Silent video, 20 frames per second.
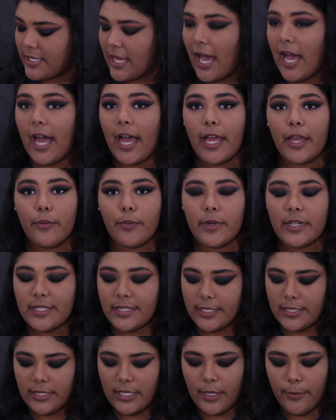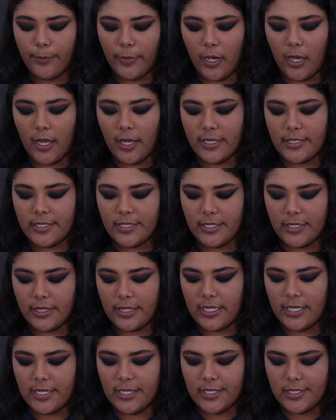I recently bought
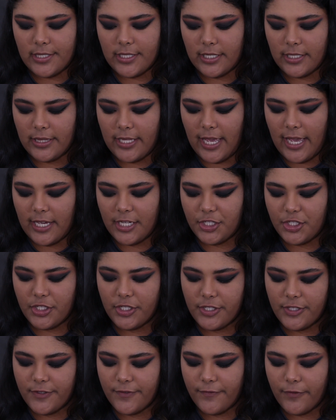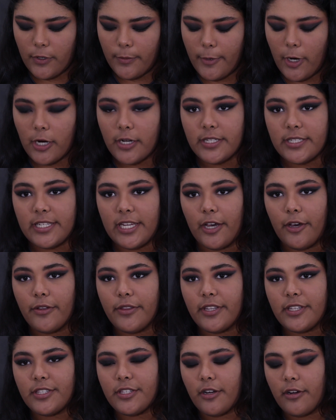these lashes from Ardell.
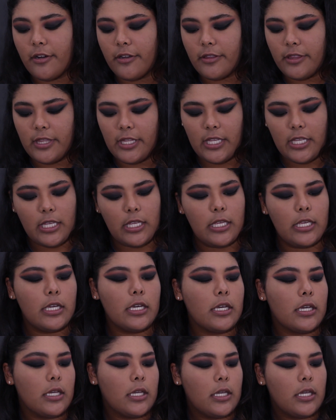These are the